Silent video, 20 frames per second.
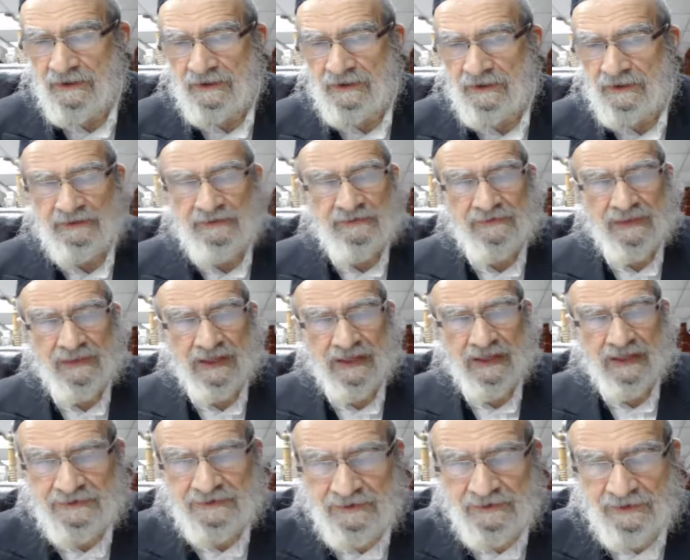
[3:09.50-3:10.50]
In
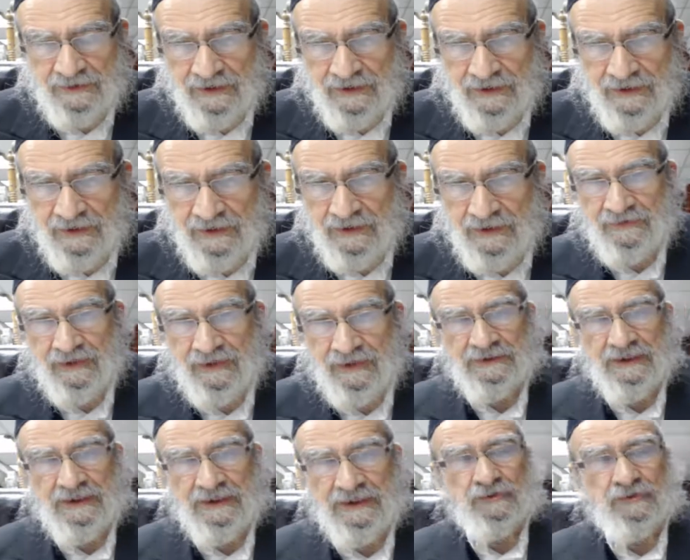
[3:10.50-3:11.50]
that,
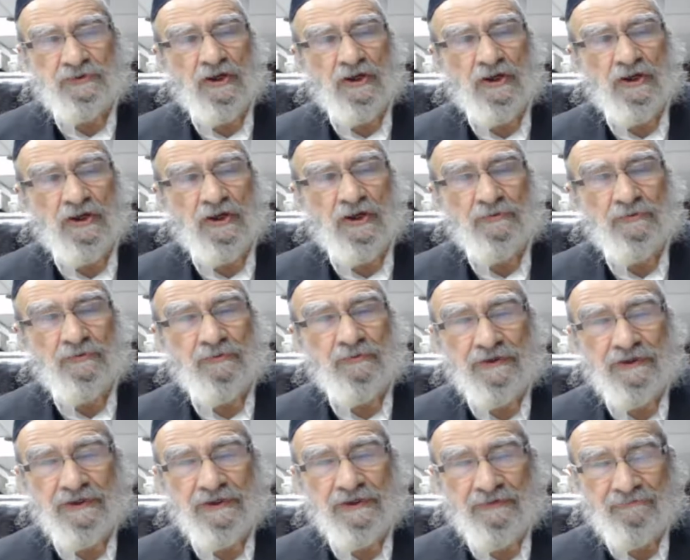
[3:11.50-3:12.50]
that even though
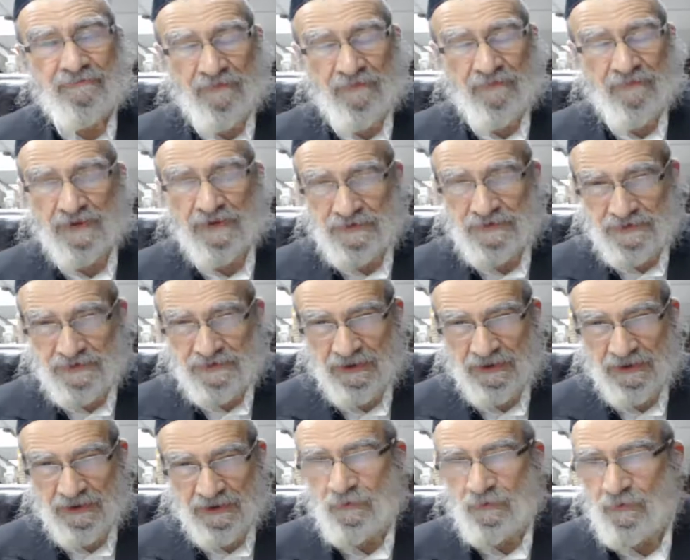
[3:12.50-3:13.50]
he functions
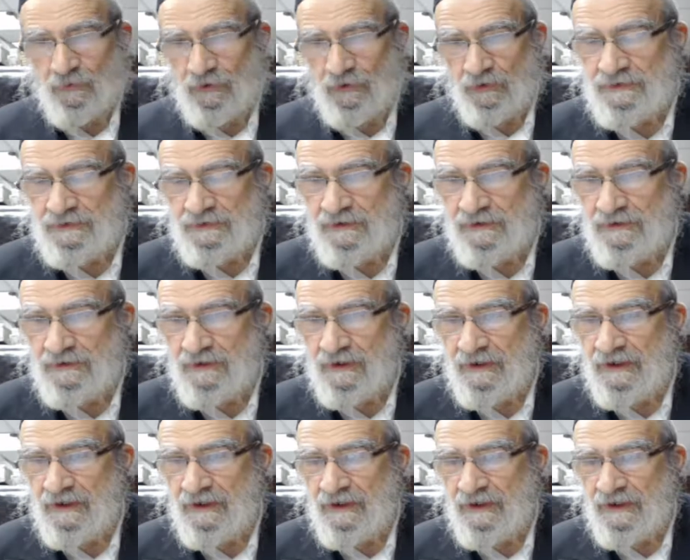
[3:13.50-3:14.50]
in the world,
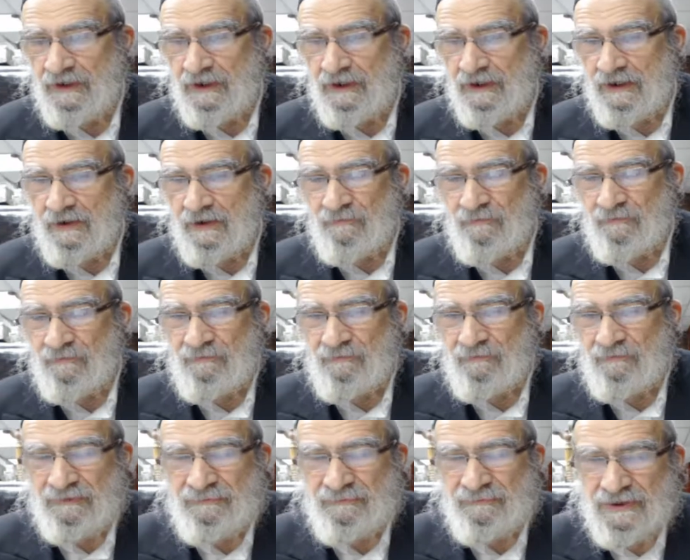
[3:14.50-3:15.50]

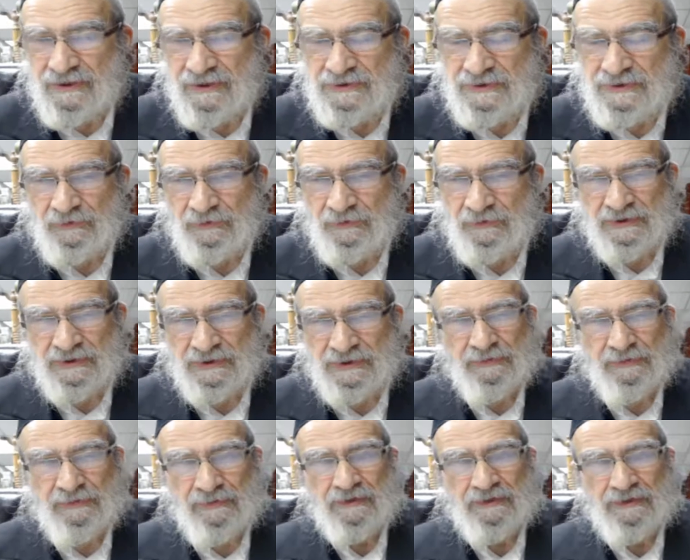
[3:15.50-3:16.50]
but the principle, the
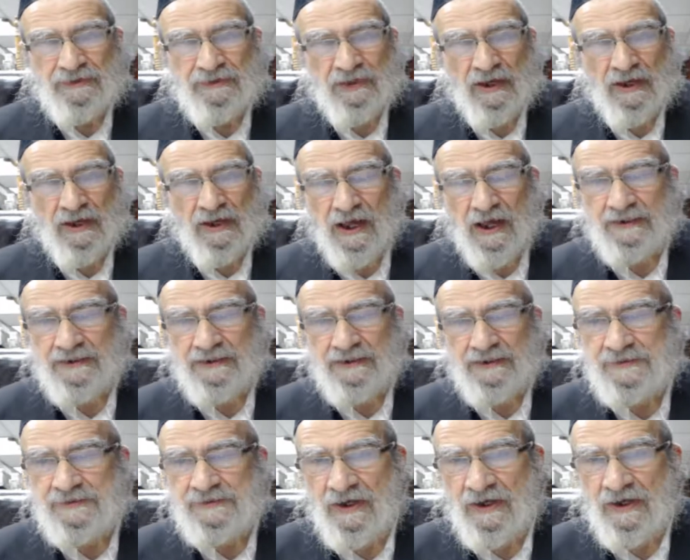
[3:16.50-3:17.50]
spirit behind
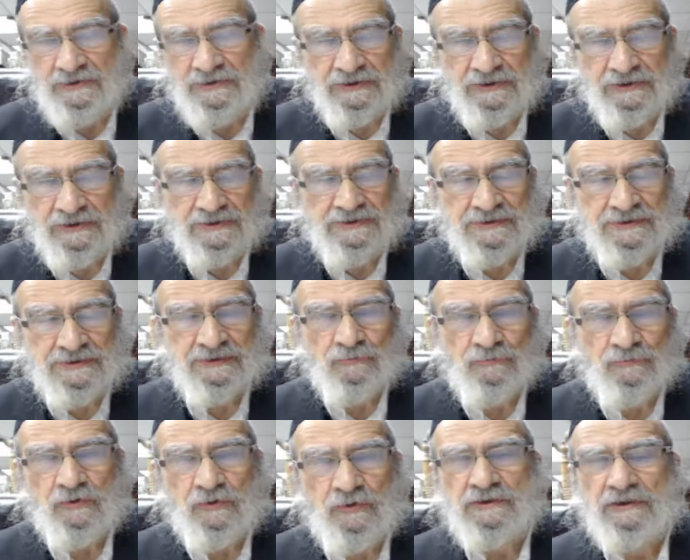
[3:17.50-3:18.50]
his function is not
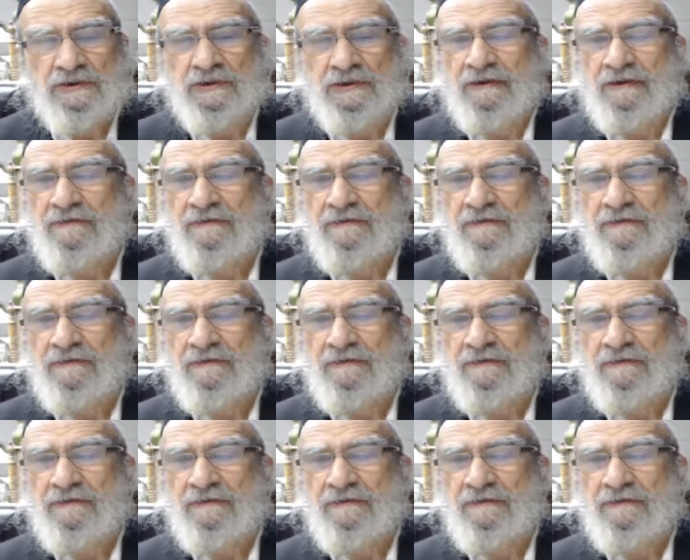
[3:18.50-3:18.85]
worldly.